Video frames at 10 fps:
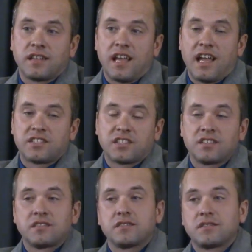It's
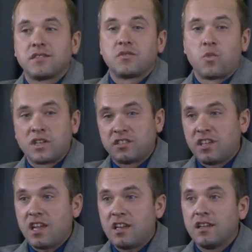one
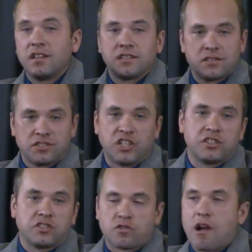seed,
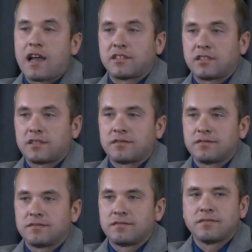Jesus Christ.
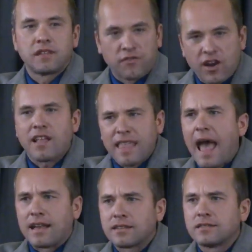They forget
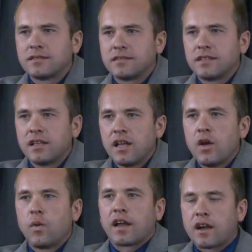that.
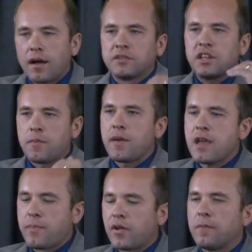When it comes to the
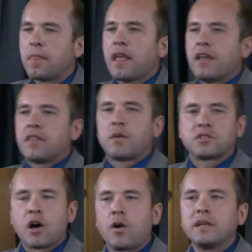people, there
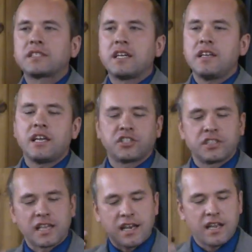was always
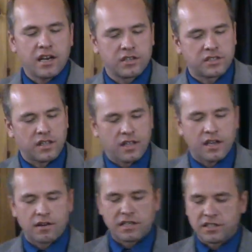conditions. And here's the
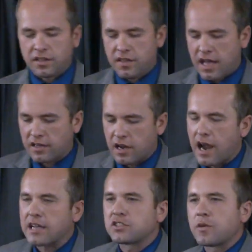interesting thing, all right?